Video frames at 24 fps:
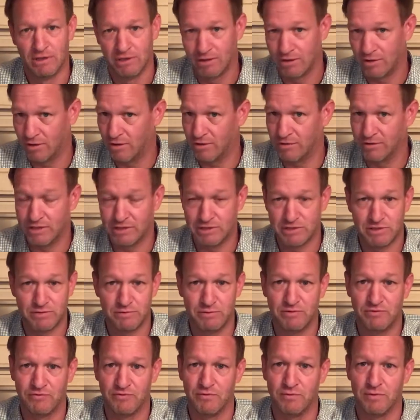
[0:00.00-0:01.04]
All that should be
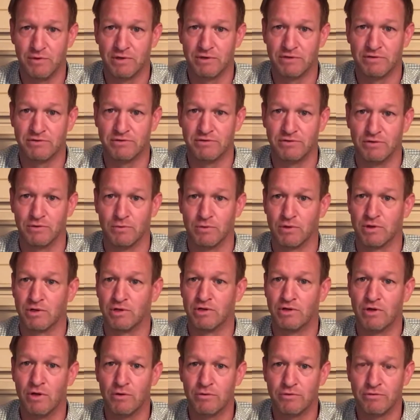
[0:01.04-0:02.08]
familiar to you. We're going
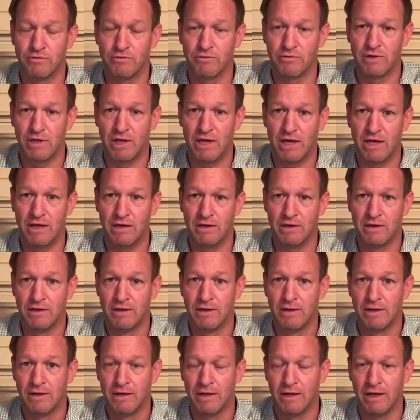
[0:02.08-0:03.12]
to go through that,
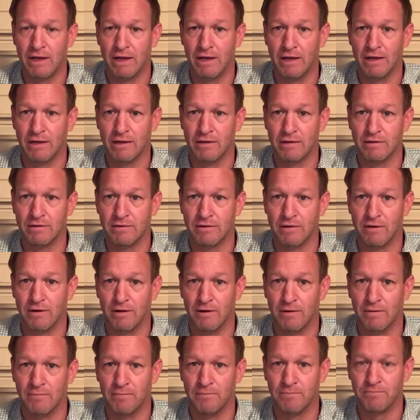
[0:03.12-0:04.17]
and
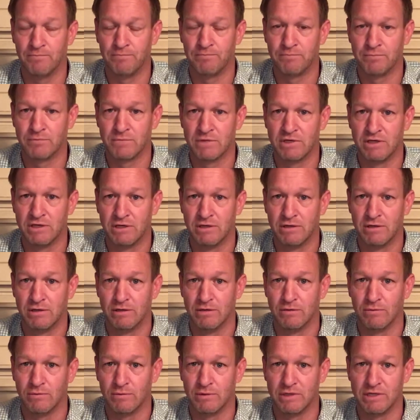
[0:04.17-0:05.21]

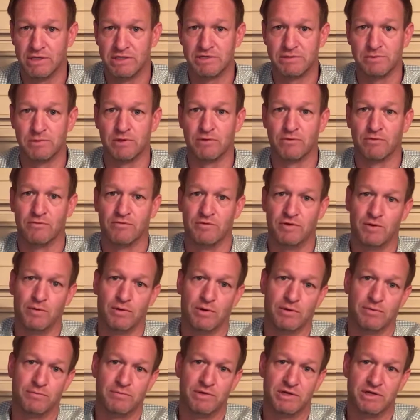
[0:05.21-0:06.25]
we're going to get some good review in,
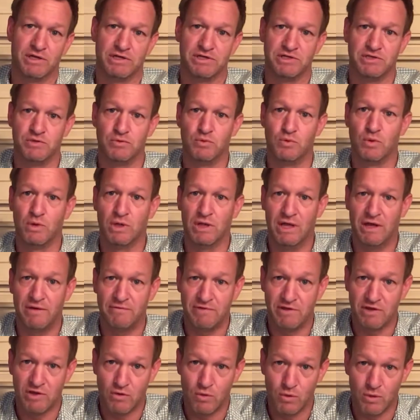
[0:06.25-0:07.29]
because you will have
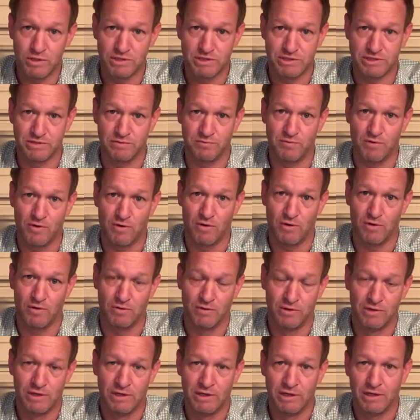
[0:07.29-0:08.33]
a quiz tomorrow.
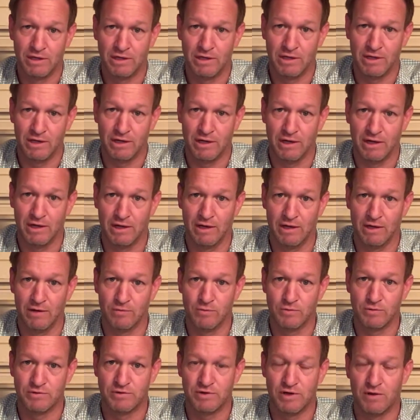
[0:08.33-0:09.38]
And
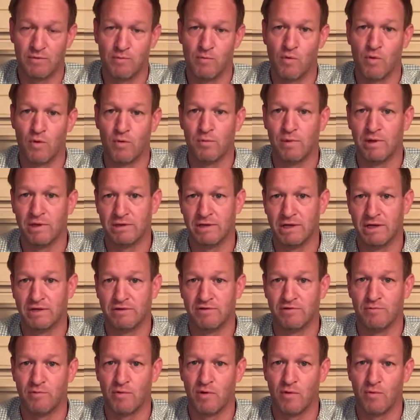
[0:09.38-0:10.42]
we'll talk more about that
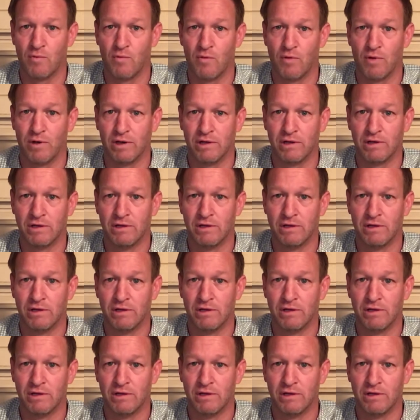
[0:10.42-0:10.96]
tomorrow morning.